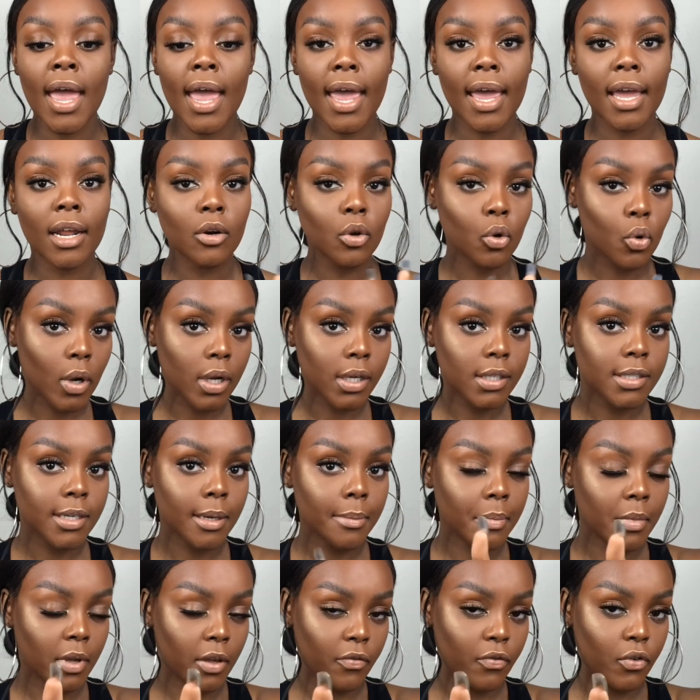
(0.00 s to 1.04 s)
And quick
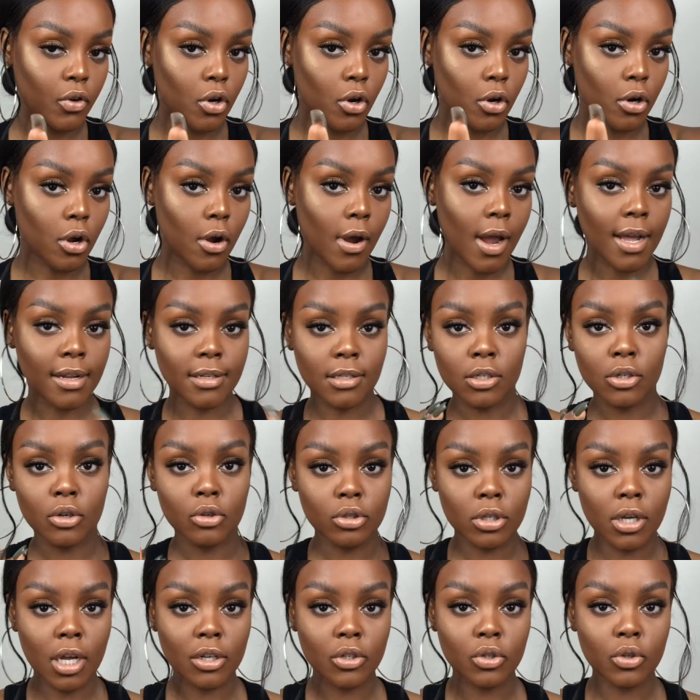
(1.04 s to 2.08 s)
tip, if you don't know how to
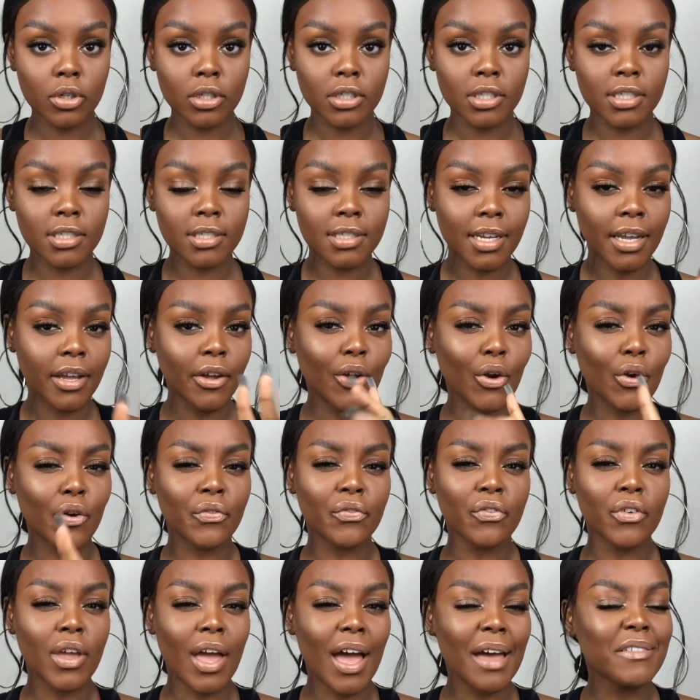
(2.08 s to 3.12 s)
nose contour just yet, or
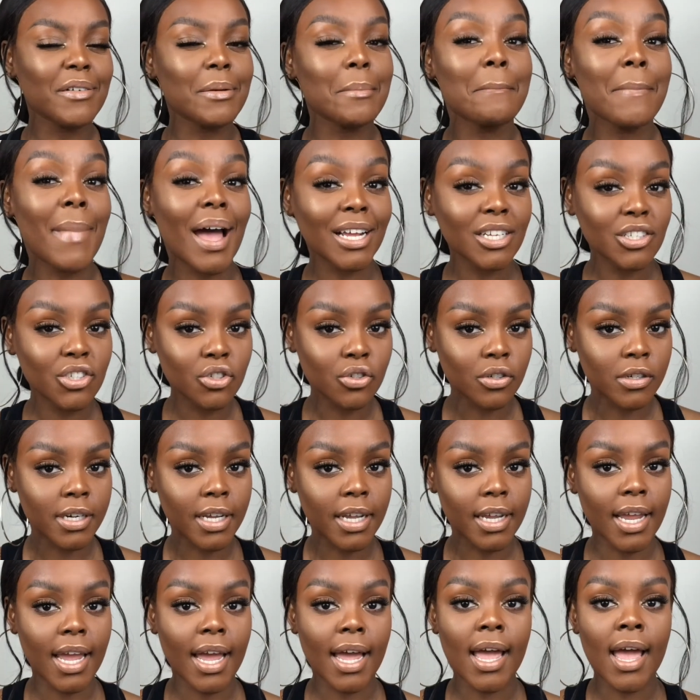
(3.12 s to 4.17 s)
if you haven't mastered
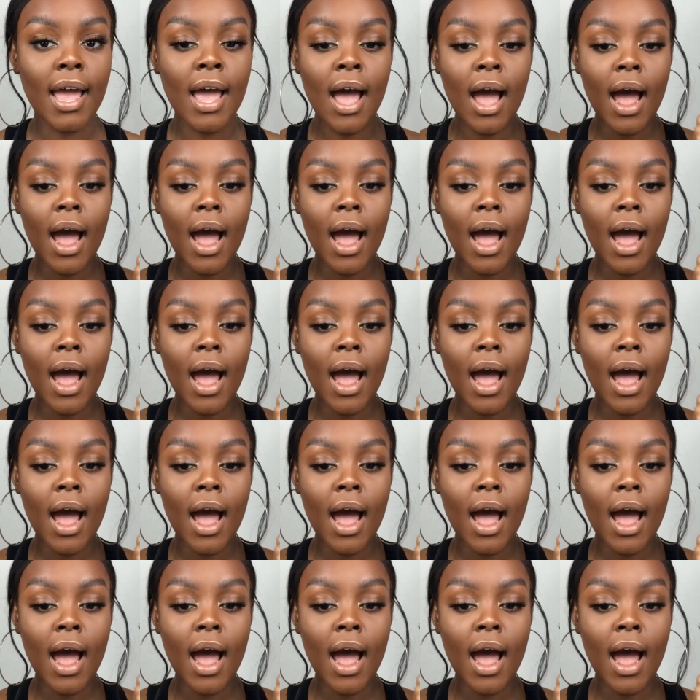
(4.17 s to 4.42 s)
it yet,